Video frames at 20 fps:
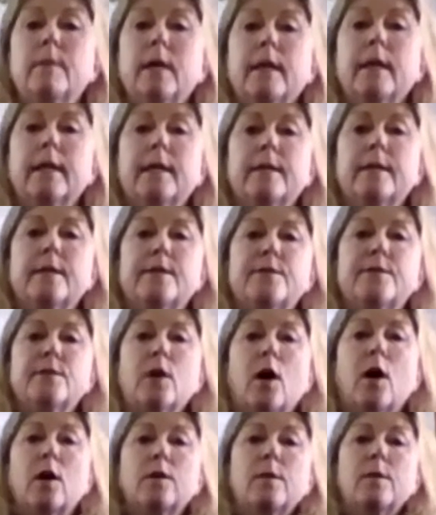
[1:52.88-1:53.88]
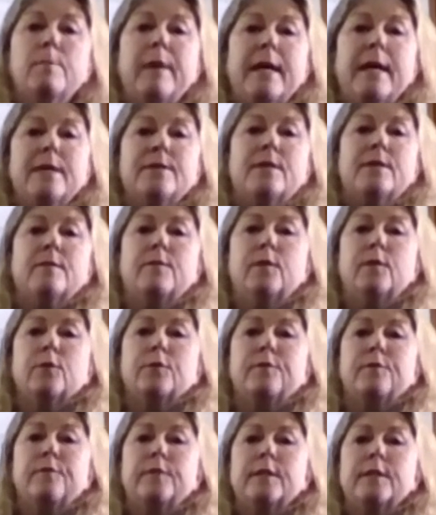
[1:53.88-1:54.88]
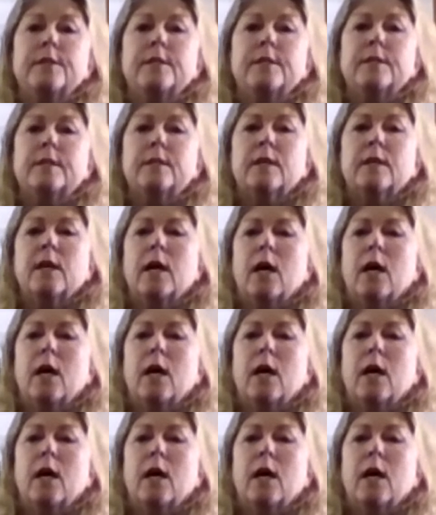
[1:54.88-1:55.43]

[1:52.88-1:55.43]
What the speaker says: It is on the base of your foot,